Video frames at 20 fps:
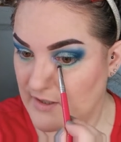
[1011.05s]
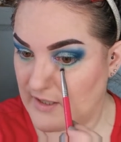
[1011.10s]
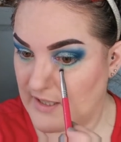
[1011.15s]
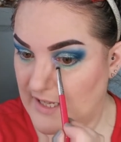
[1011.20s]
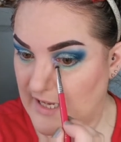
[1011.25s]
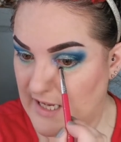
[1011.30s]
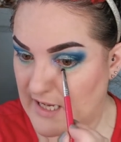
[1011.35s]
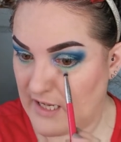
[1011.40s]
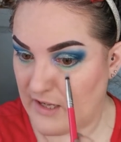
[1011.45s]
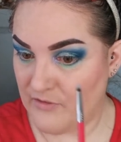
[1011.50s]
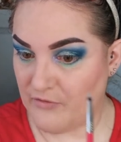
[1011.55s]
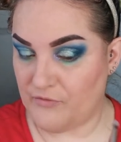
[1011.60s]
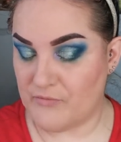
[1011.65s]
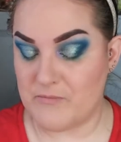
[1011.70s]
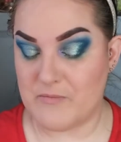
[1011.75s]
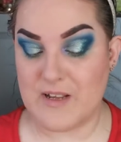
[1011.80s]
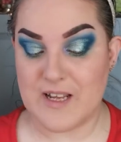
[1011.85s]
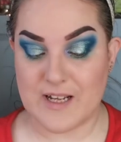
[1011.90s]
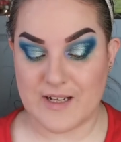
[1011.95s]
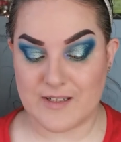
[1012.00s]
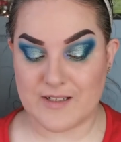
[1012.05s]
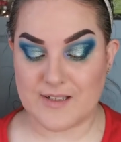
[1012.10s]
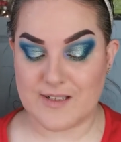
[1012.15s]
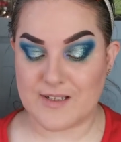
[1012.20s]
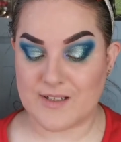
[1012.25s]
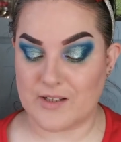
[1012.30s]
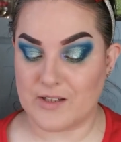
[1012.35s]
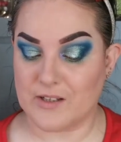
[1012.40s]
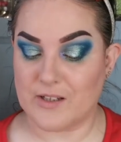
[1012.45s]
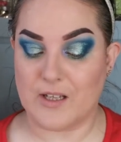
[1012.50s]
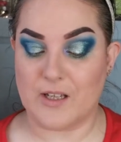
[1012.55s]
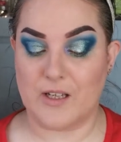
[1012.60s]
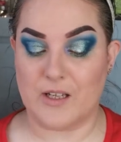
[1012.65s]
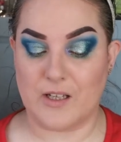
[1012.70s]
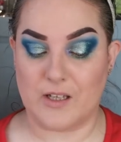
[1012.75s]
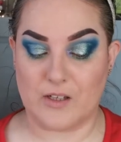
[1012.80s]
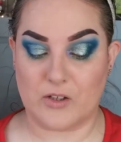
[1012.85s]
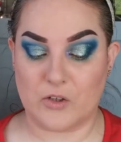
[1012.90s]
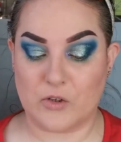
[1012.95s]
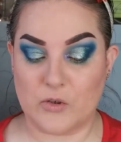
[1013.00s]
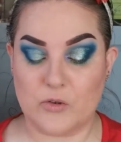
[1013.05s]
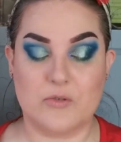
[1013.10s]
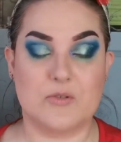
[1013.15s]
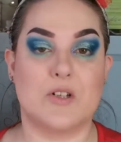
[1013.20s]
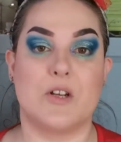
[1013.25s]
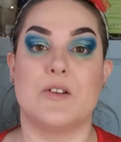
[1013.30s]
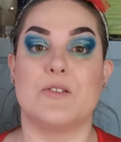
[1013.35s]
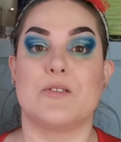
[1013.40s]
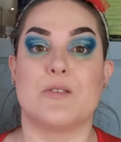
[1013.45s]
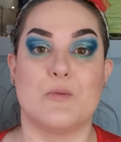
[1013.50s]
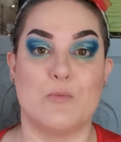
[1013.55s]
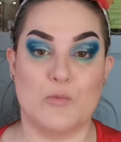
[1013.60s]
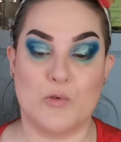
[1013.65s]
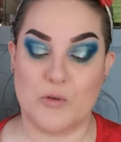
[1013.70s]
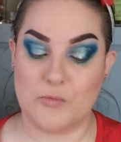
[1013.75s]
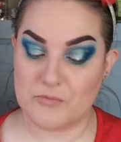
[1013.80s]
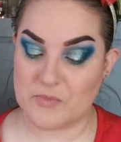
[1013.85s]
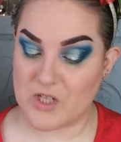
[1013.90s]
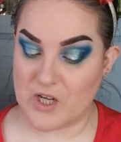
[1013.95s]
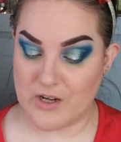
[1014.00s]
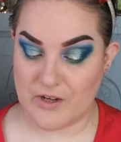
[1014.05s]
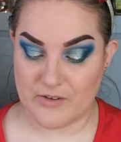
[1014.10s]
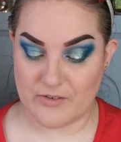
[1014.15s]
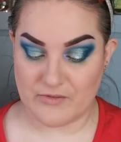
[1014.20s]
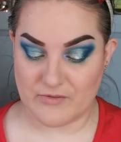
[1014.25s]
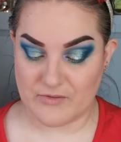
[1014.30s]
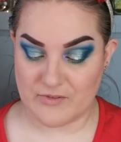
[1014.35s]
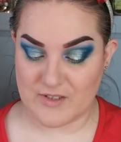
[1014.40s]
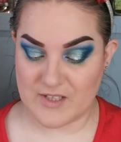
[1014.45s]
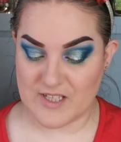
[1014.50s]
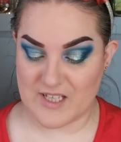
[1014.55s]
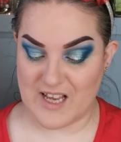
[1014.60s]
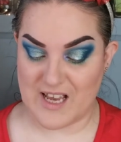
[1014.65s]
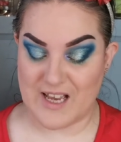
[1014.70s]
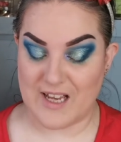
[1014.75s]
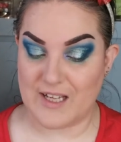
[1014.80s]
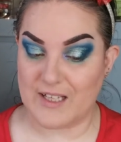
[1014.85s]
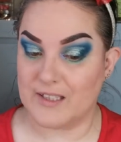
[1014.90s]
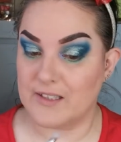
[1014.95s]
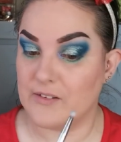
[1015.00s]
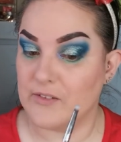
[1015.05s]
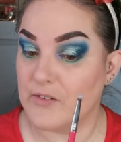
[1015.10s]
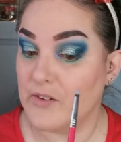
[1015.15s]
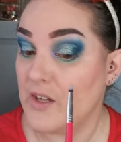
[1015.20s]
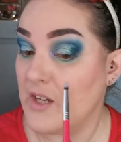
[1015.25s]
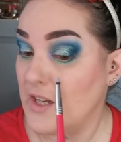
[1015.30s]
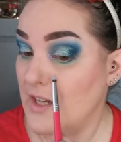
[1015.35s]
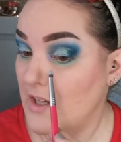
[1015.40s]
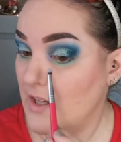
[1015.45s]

I have mixed the cool tones and warm tones, and